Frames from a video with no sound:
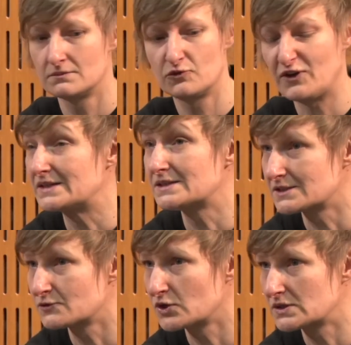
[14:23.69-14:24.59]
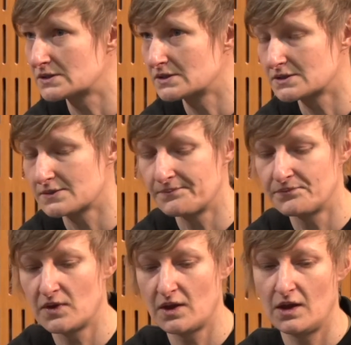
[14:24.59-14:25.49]
faces, for instance?
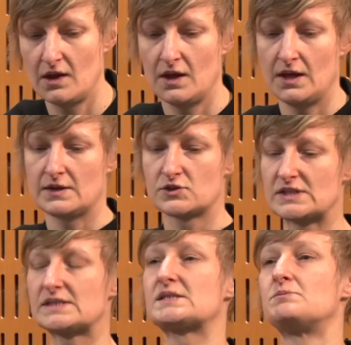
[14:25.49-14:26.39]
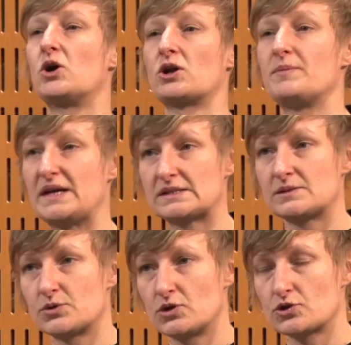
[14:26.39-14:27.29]
So this is the model-based
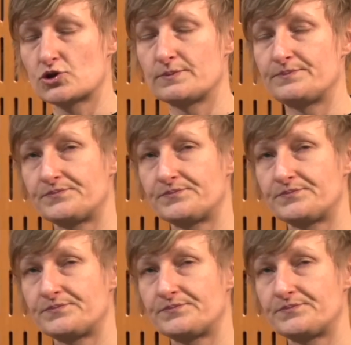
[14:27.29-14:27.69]
approach.